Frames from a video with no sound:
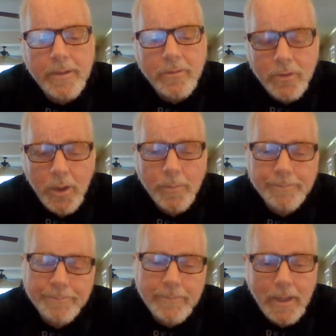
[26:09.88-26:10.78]
So,
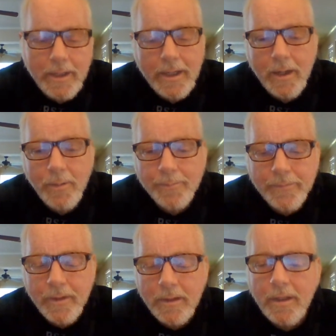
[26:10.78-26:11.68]
anyhow,
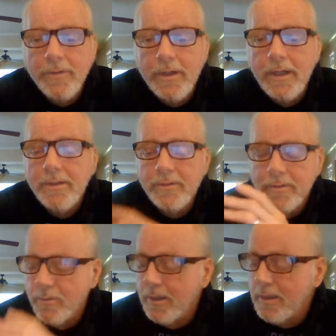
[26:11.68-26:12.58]
love you guys.
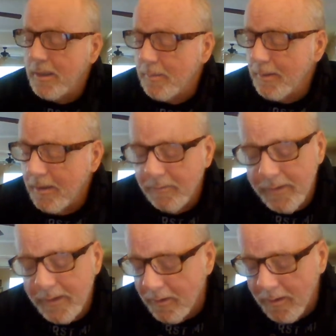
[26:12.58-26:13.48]
Try not to make this
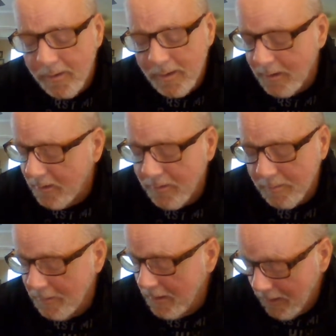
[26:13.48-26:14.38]
video long. It's
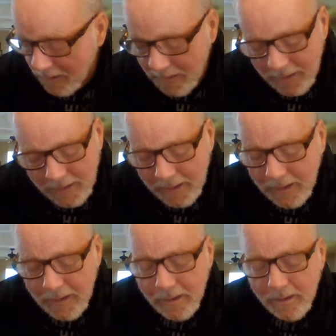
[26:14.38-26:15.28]
just, man,
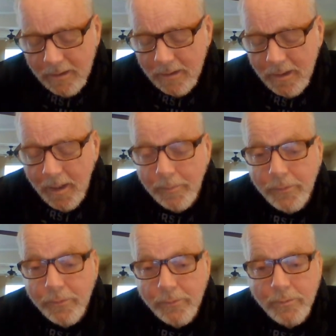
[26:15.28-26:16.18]
I'm,
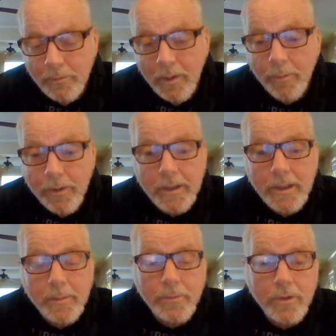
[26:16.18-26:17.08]
I really
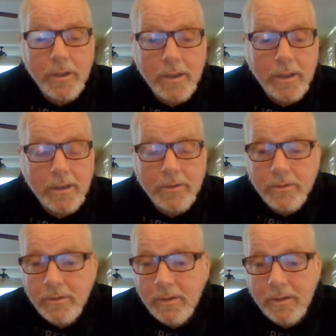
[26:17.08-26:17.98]
am trying. It
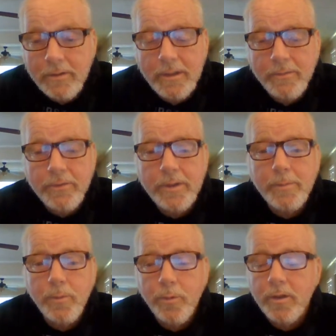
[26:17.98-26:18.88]
just doesn't ever seem
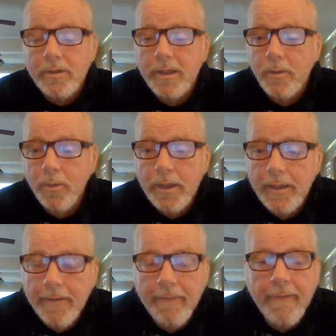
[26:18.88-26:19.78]
to work that way.
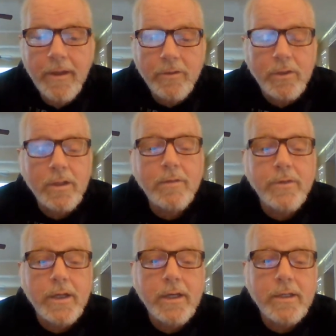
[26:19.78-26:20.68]
So, love you
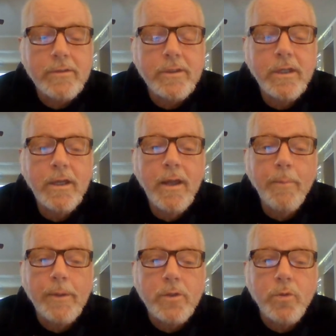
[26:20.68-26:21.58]
guys.
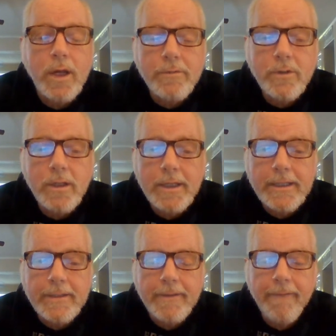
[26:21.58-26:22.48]
But travel
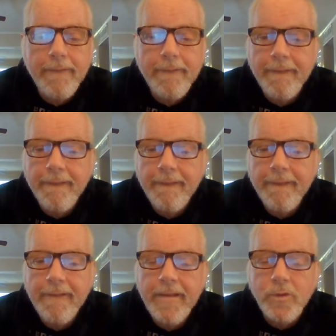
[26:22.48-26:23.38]
light
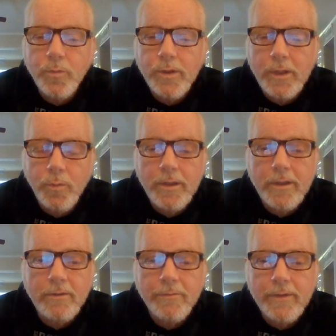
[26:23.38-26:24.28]
so we can win
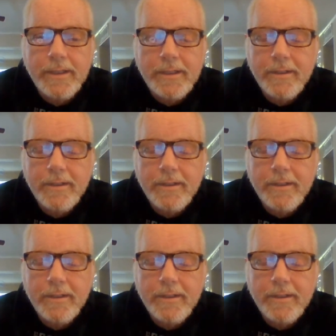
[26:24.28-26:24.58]
this fight.